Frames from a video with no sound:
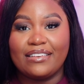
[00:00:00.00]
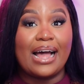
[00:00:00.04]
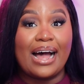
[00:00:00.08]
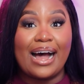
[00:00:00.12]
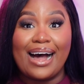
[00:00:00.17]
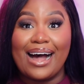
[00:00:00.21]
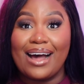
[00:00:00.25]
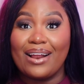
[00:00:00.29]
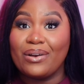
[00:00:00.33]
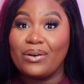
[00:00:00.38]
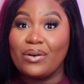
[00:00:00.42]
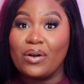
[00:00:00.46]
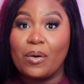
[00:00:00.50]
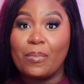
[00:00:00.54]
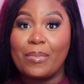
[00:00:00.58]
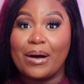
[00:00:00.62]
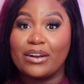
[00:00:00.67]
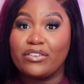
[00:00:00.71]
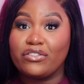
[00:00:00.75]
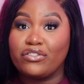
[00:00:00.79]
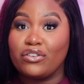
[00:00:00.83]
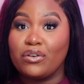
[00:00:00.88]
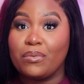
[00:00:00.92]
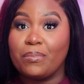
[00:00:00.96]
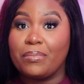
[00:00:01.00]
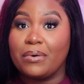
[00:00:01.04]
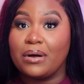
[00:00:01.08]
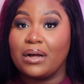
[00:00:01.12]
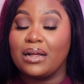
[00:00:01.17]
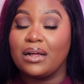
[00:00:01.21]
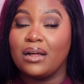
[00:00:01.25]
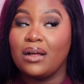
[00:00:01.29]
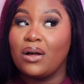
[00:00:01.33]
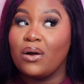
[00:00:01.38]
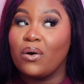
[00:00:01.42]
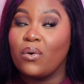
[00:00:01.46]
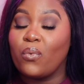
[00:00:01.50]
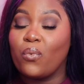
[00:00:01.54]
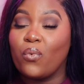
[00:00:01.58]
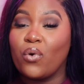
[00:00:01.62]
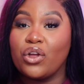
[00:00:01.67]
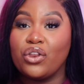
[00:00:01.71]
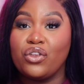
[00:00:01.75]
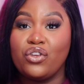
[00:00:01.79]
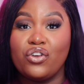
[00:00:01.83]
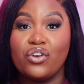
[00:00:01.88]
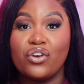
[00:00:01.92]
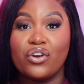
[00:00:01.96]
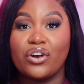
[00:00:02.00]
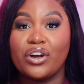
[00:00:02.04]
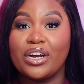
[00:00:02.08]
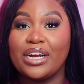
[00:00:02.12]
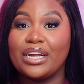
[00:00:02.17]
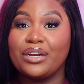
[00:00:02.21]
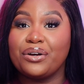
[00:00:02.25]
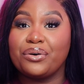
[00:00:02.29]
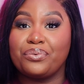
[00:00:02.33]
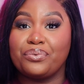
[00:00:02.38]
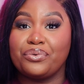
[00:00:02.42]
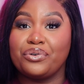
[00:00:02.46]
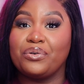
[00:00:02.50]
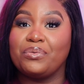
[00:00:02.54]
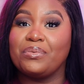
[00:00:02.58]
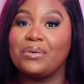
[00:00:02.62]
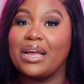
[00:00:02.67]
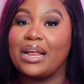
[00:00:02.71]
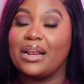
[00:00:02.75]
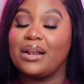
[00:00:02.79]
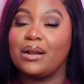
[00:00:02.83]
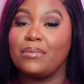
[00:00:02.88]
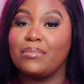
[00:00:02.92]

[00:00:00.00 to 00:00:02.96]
Now, I don't know about you, but when you're in a room getting